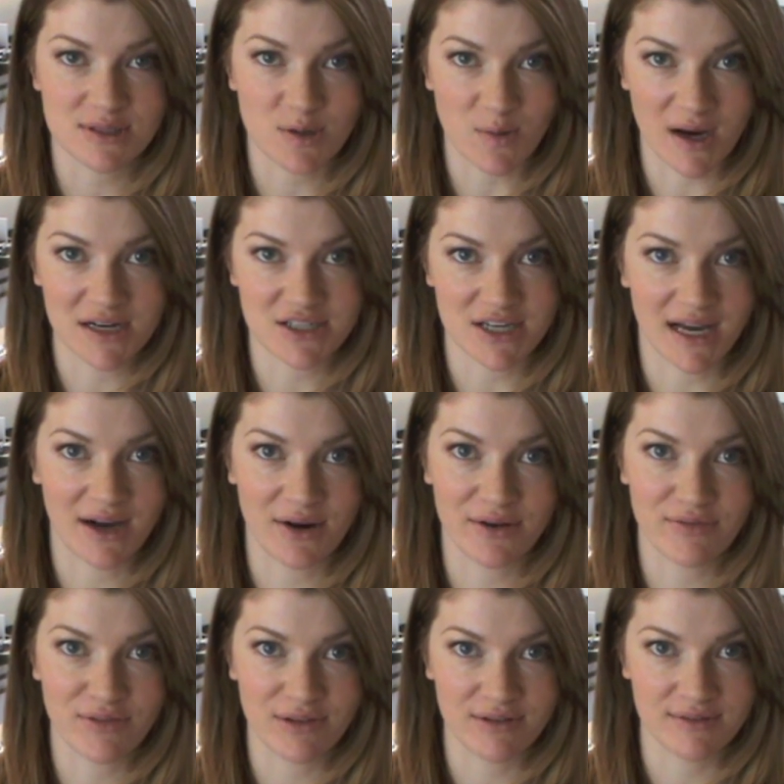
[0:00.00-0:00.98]
squash
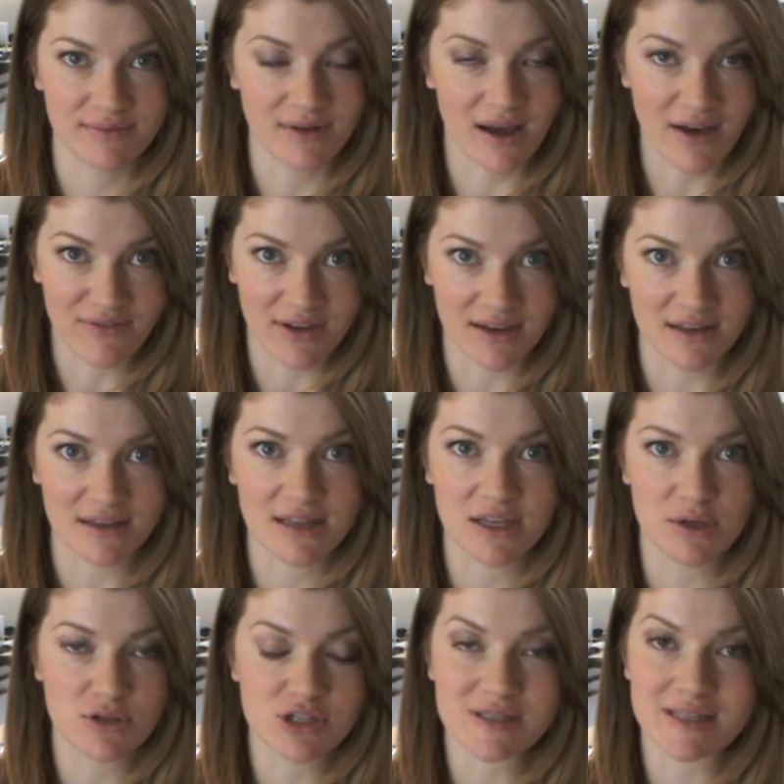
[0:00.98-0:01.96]
out of the oven,
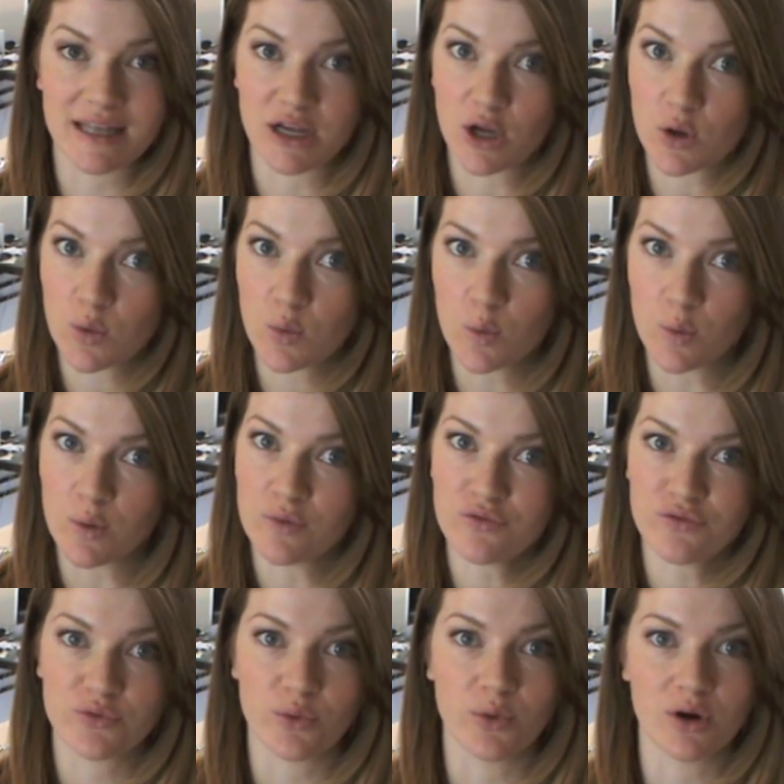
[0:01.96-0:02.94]
that you just let it cool
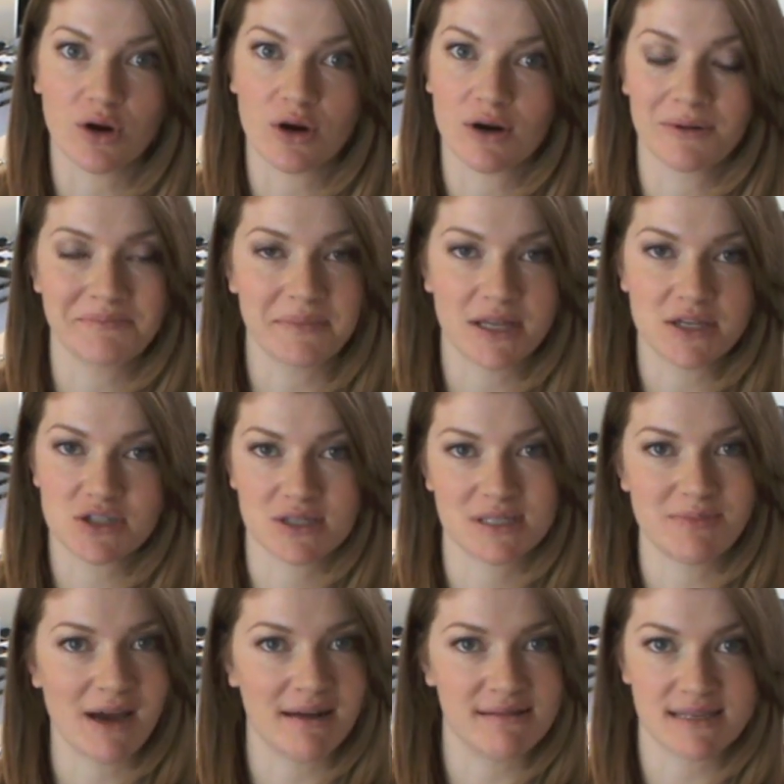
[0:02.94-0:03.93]
for
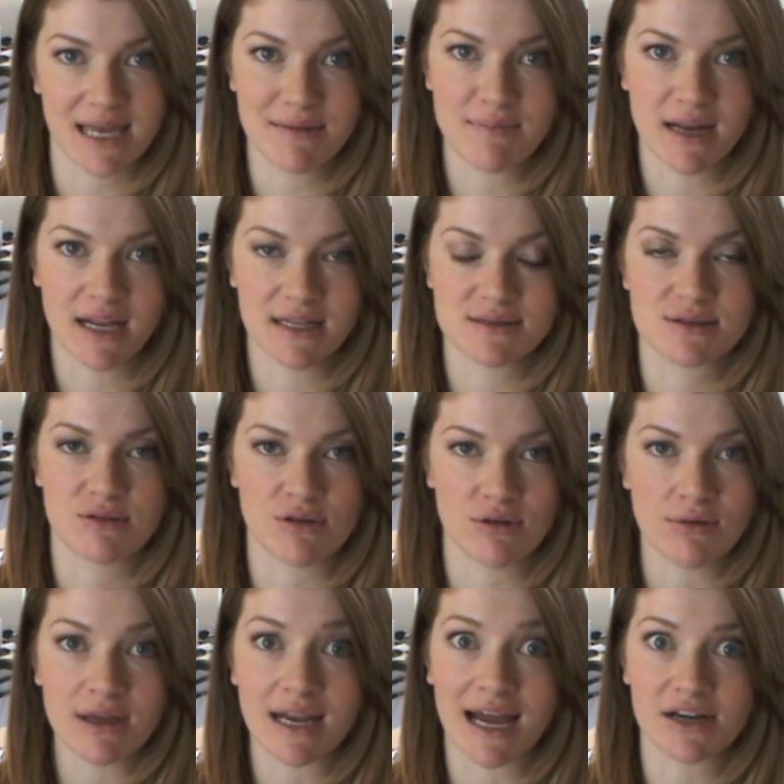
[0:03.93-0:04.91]
just about 10 minutes so that
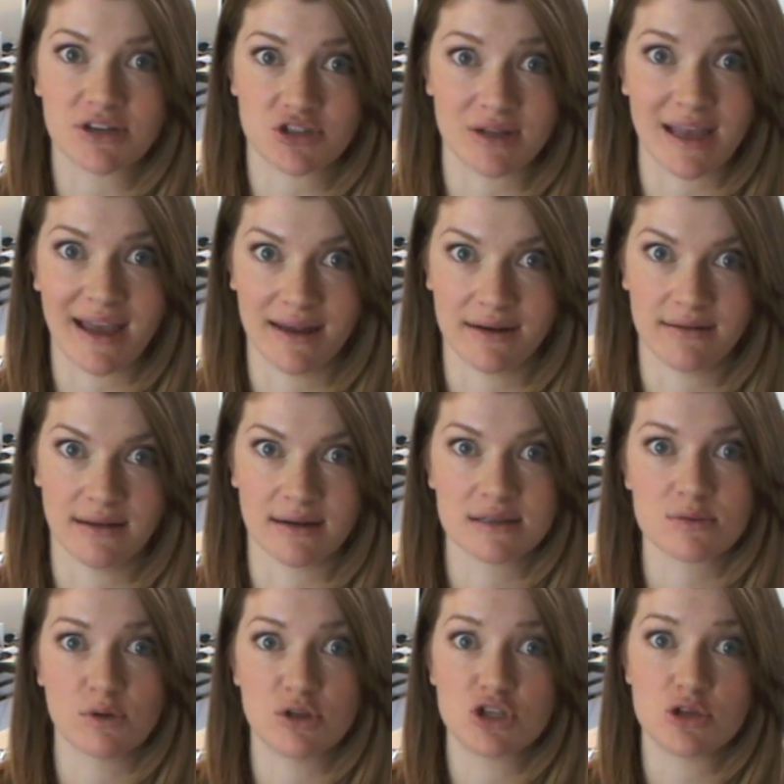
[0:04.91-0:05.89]
you can actually handle it,
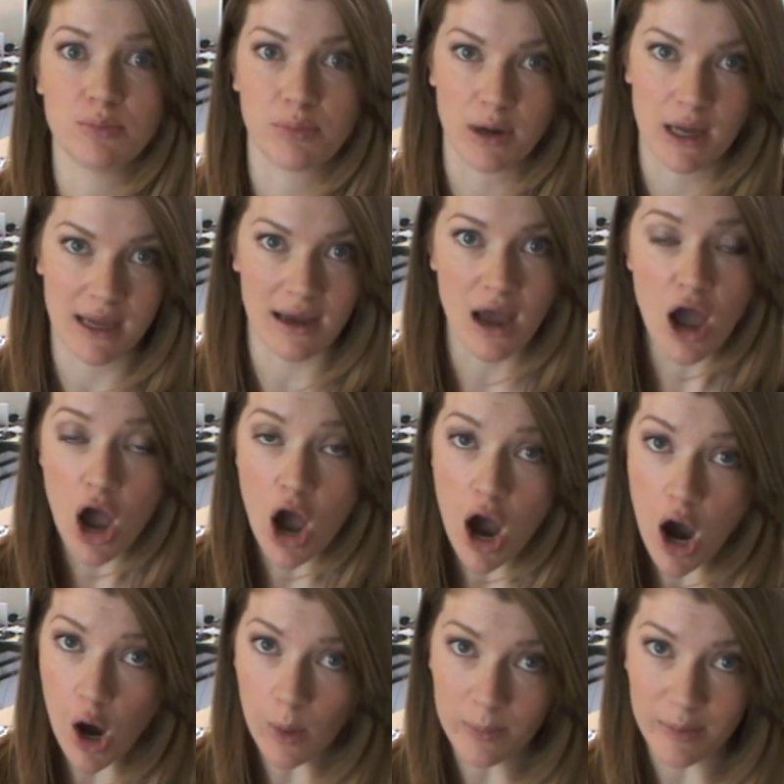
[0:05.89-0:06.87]
because once you break
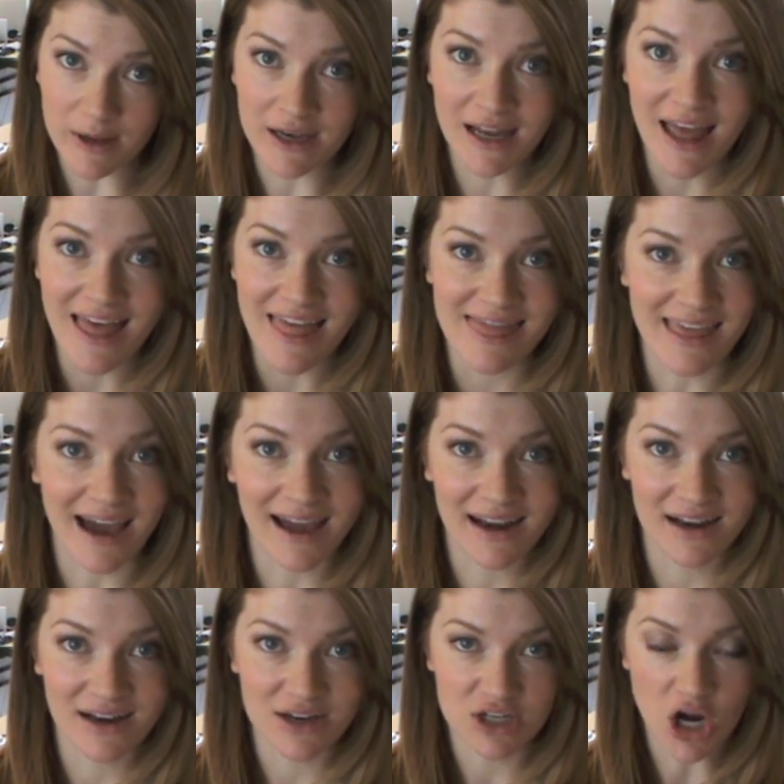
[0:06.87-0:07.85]
open
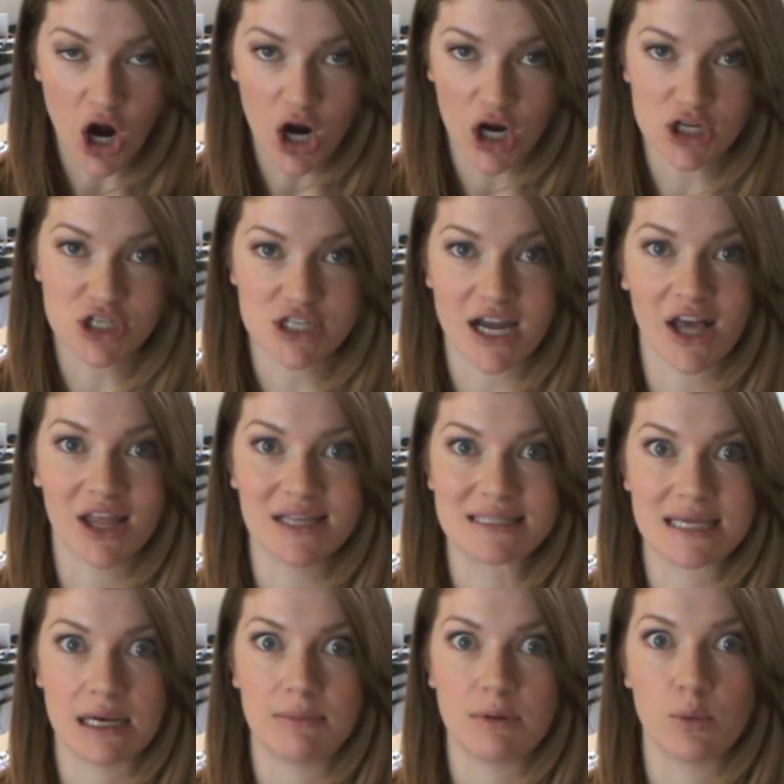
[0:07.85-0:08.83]
that hard shell,
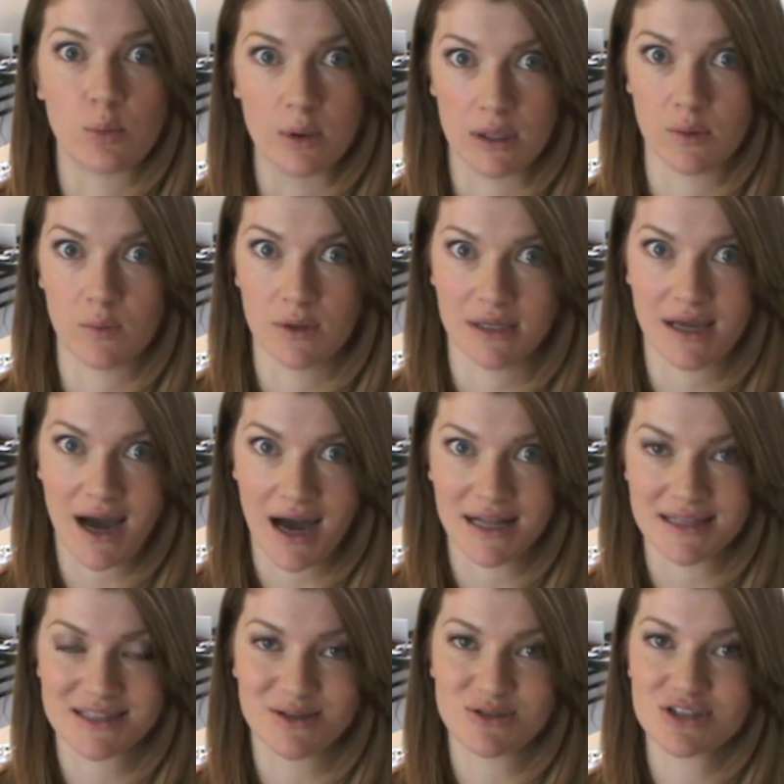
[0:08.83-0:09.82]
it's going to be really, really
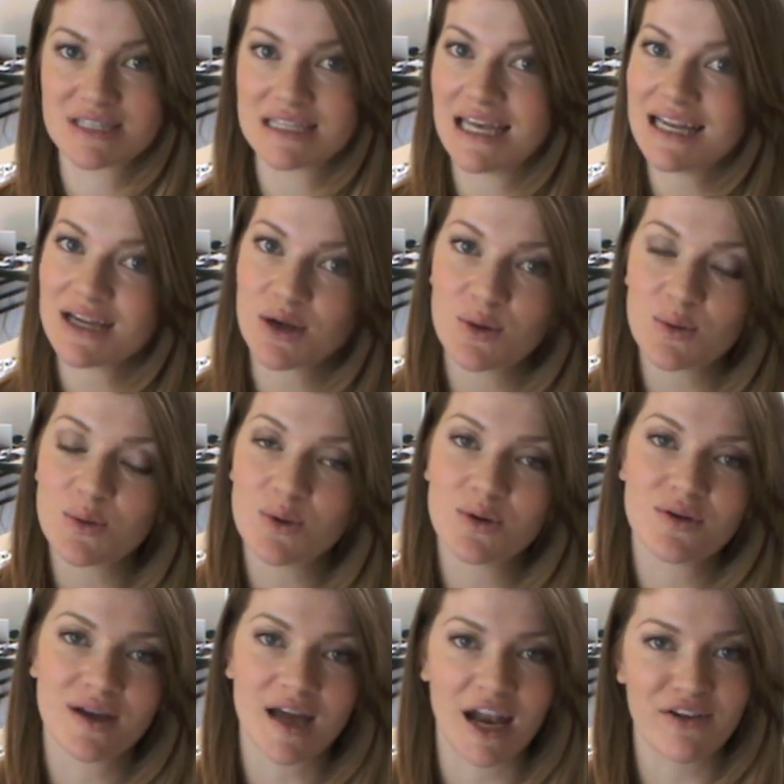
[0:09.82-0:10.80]
hot. So just let it
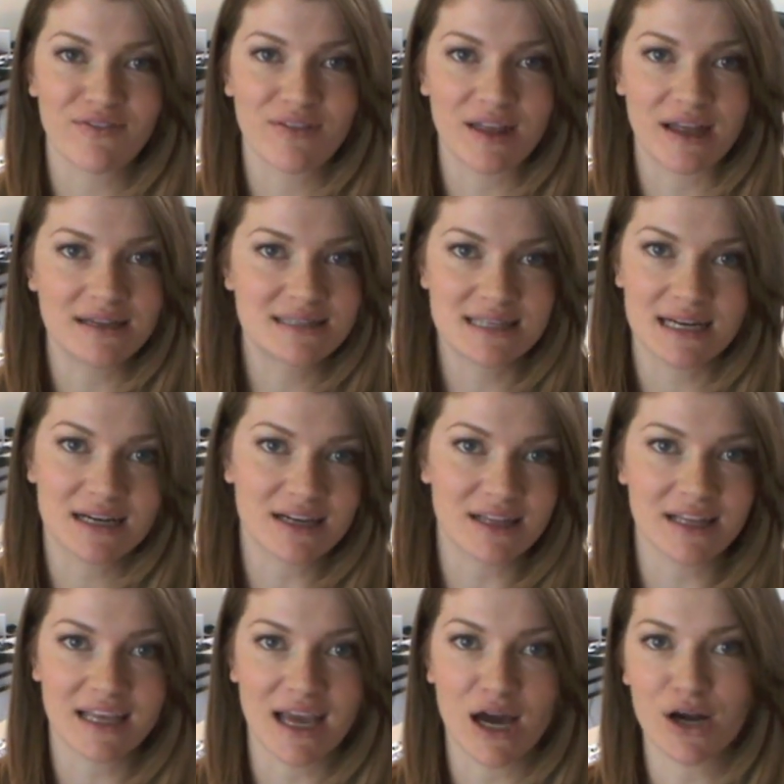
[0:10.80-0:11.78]
cool, kind of sit it
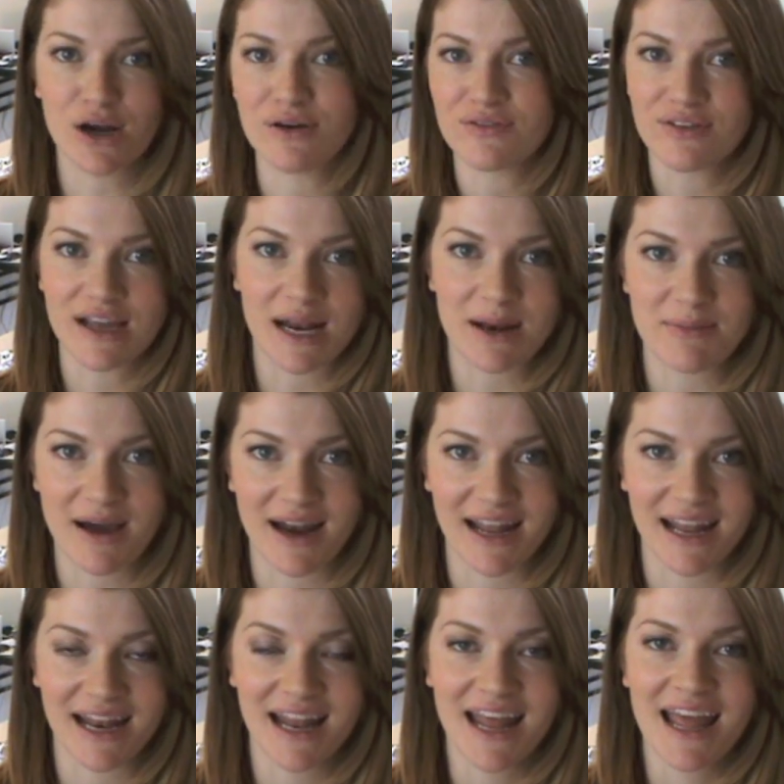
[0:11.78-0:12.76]
on the counter and forget about
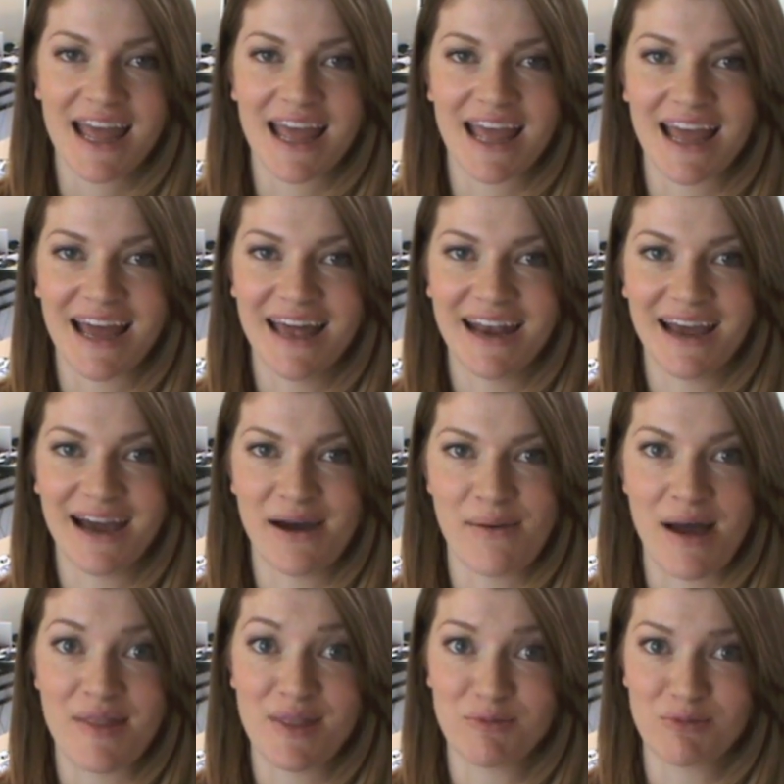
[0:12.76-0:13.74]
it,
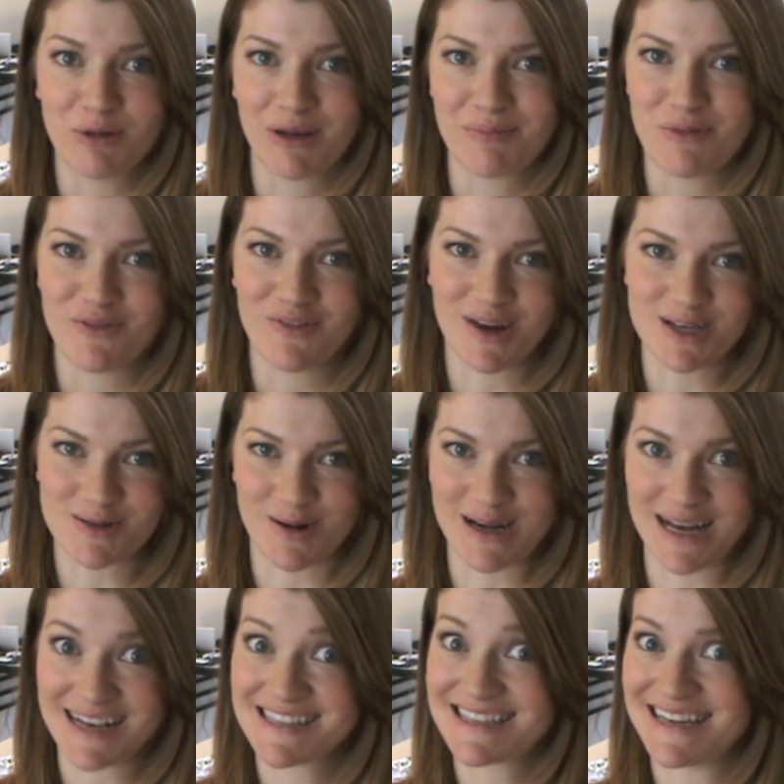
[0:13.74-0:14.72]
and then we'll move on to
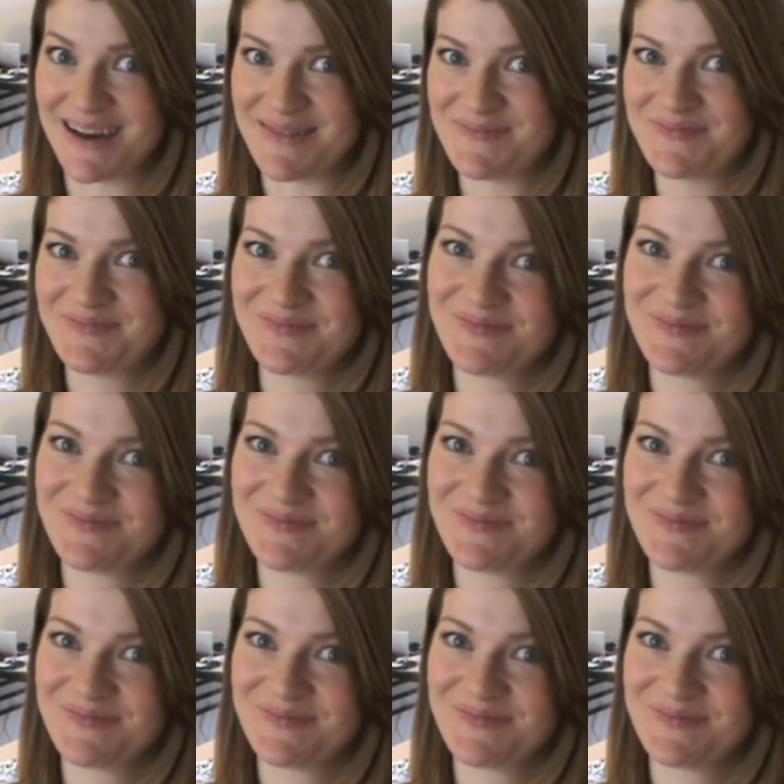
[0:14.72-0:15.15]
our next step.